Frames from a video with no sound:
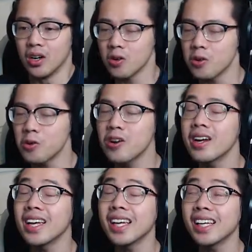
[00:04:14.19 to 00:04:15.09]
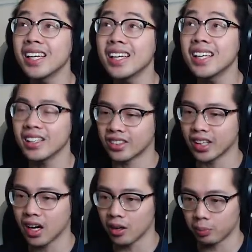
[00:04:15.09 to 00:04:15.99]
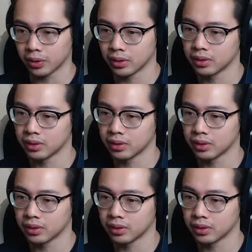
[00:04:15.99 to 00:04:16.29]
Wee! Jump!